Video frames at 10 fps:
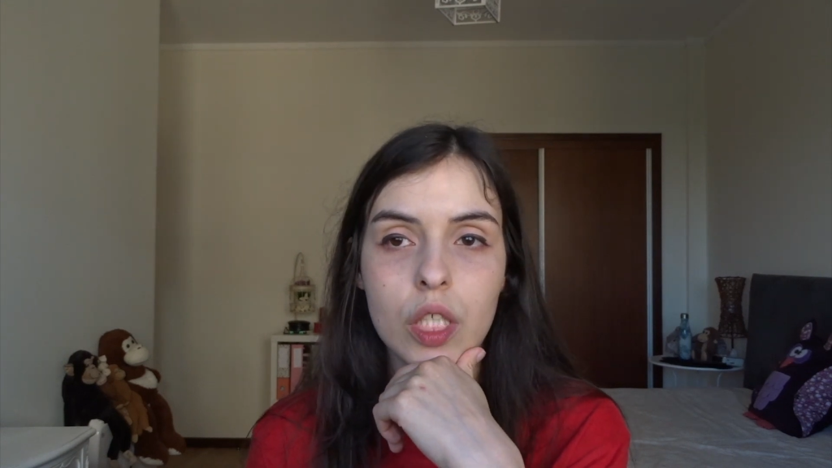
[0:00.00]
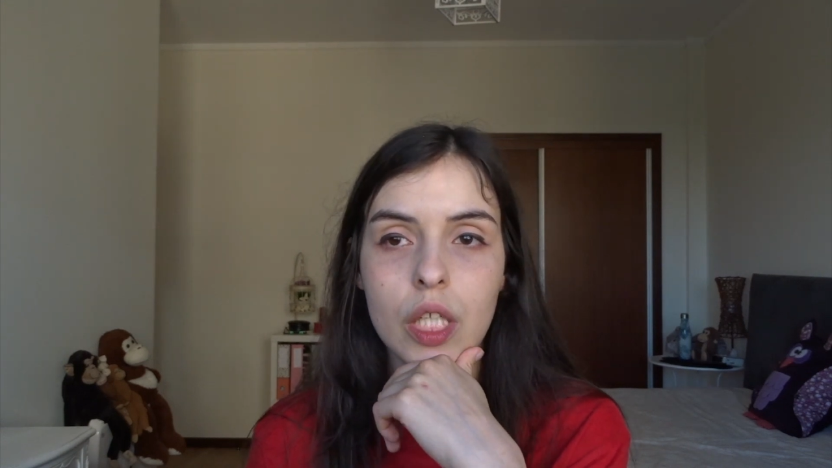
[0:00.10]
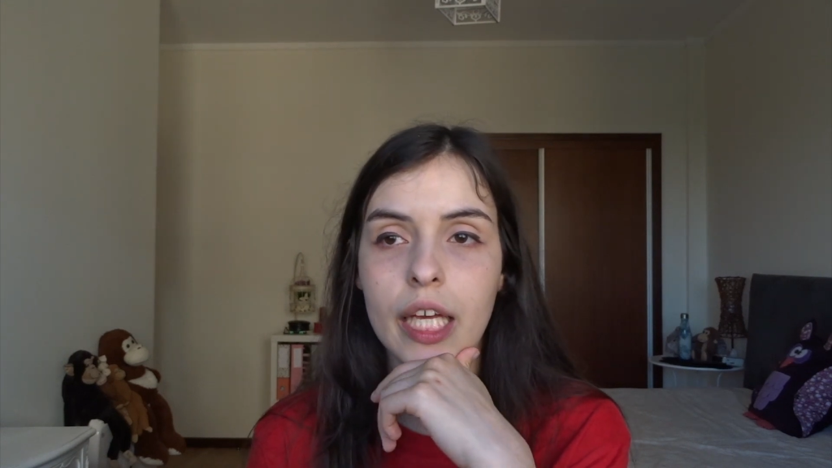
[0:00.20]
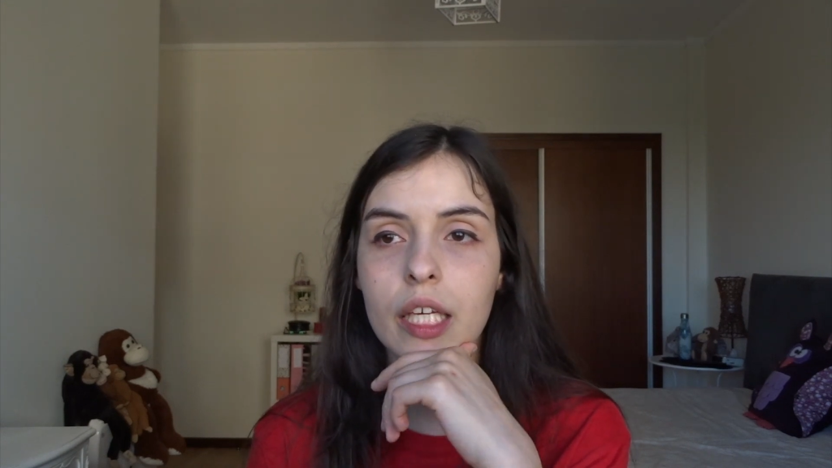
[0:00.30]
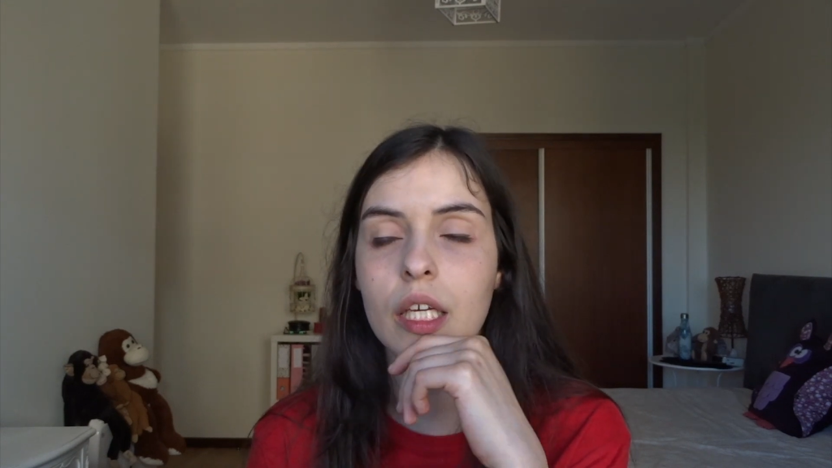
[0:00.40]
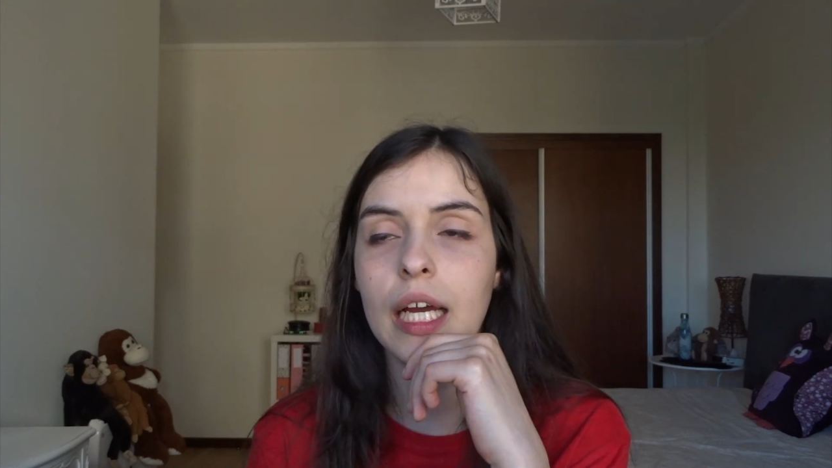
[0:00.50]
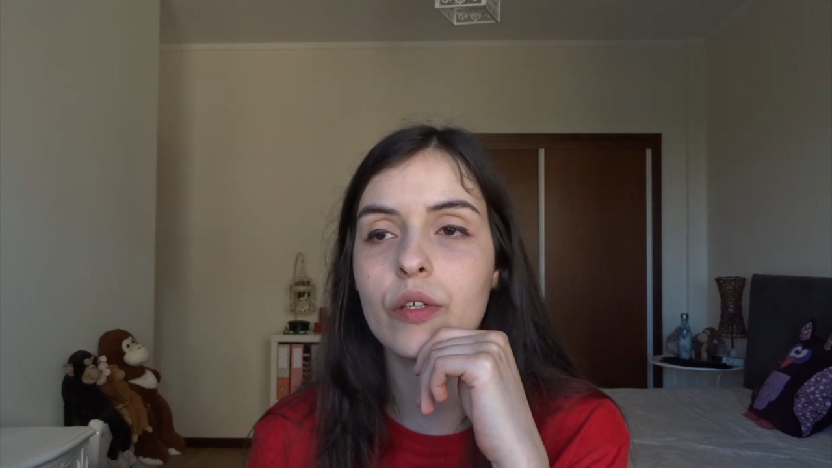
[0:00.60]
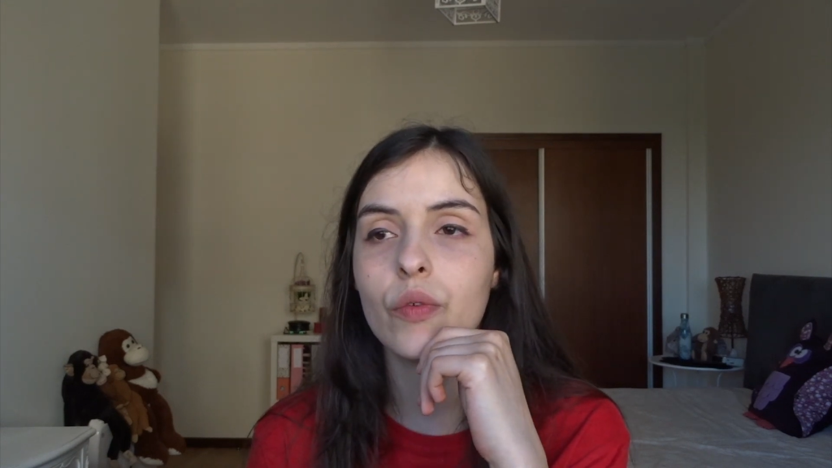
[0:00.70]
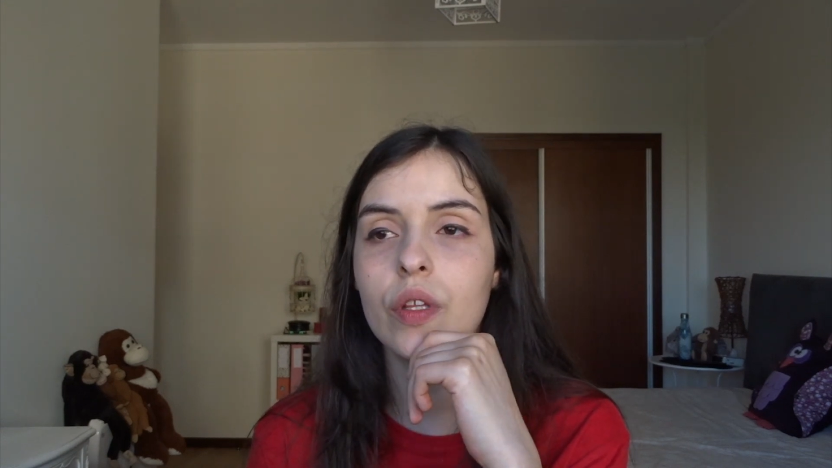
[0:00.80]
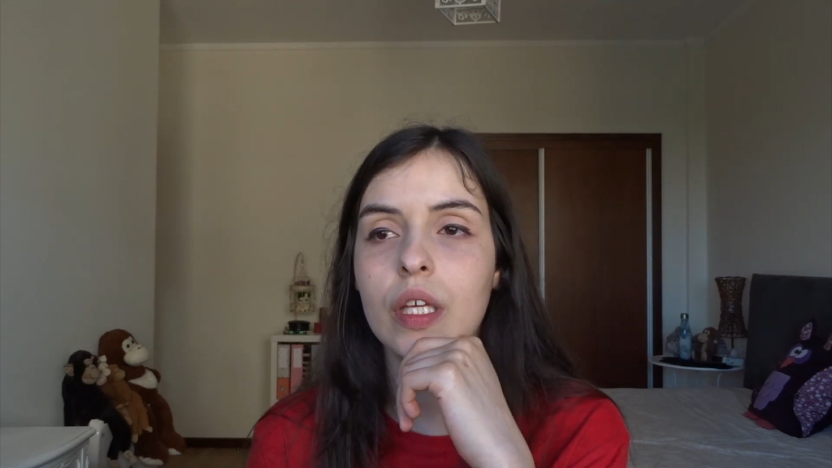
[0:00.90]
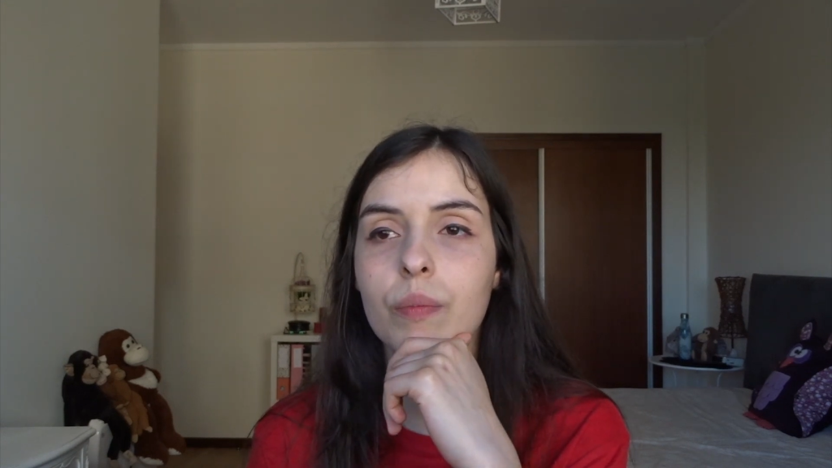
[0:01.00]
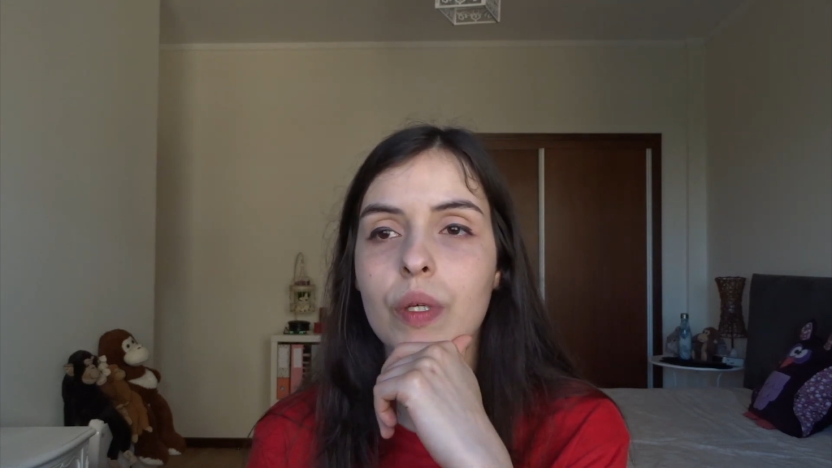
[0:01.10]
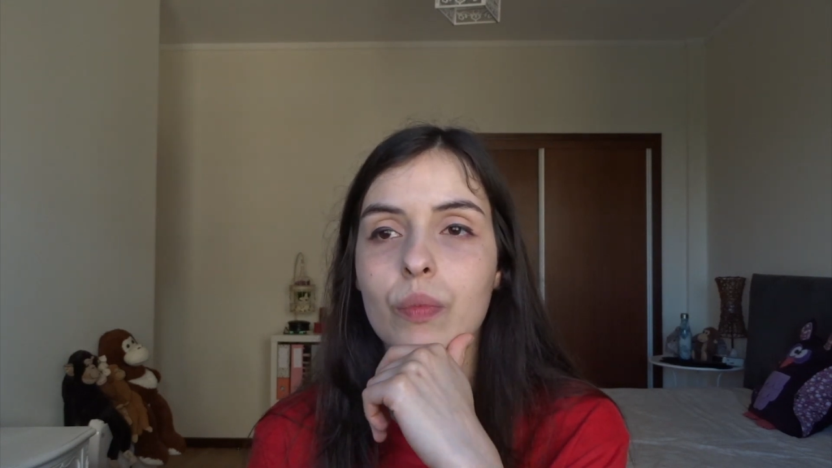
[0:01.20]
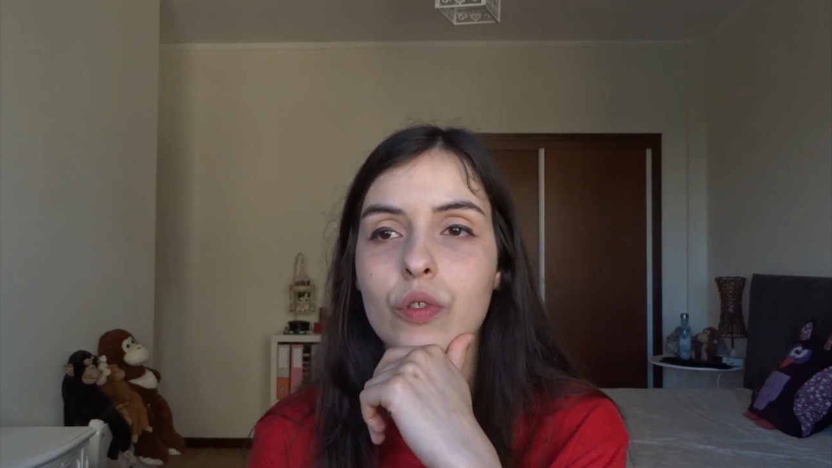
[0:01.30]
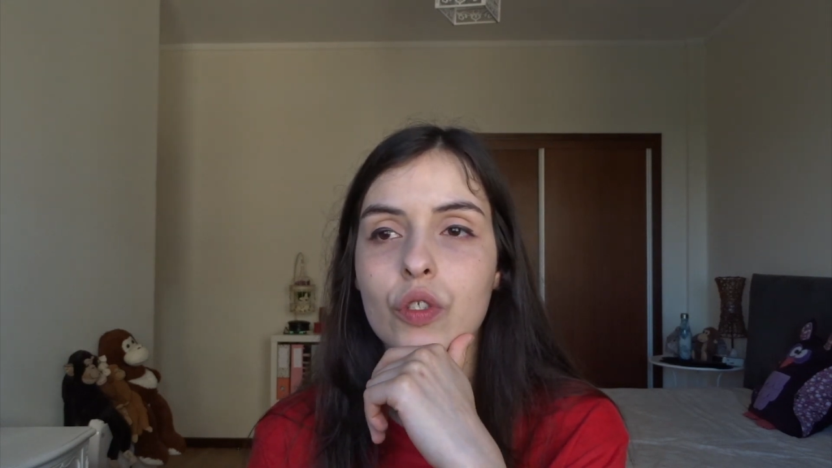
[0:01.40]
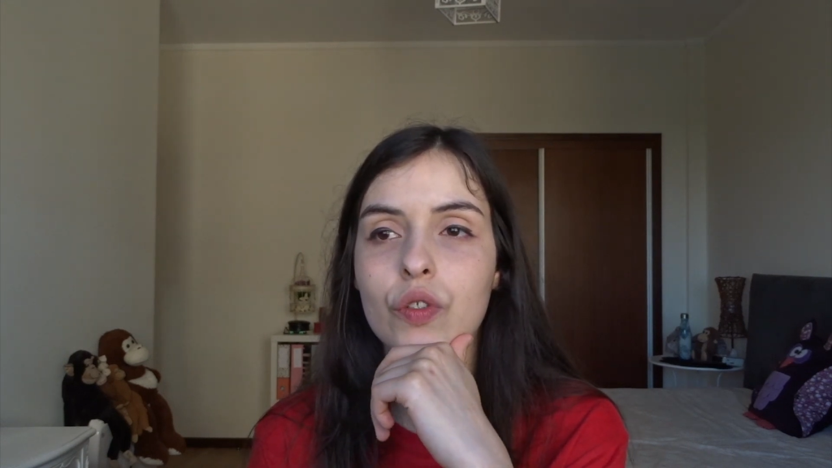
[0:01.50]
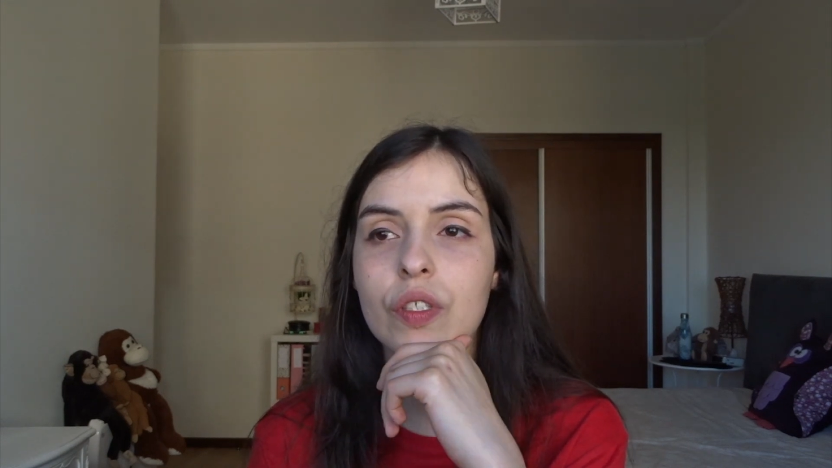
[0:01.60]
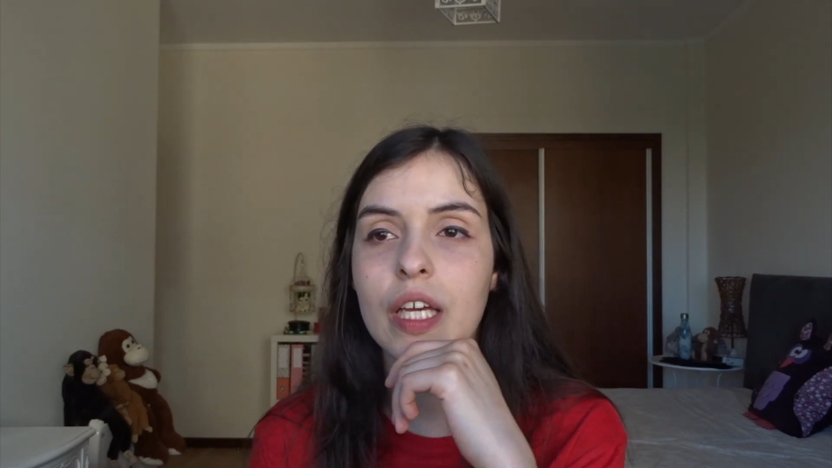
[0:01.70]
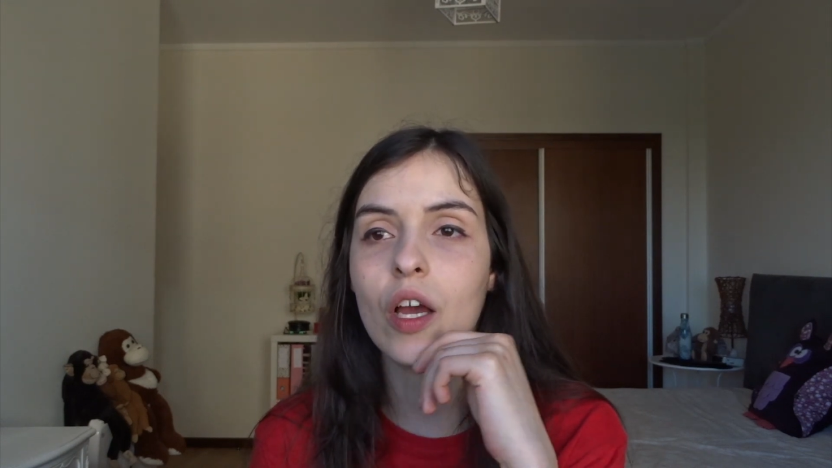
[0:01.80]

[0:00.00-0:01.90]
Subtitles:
Like, I don't think people should say,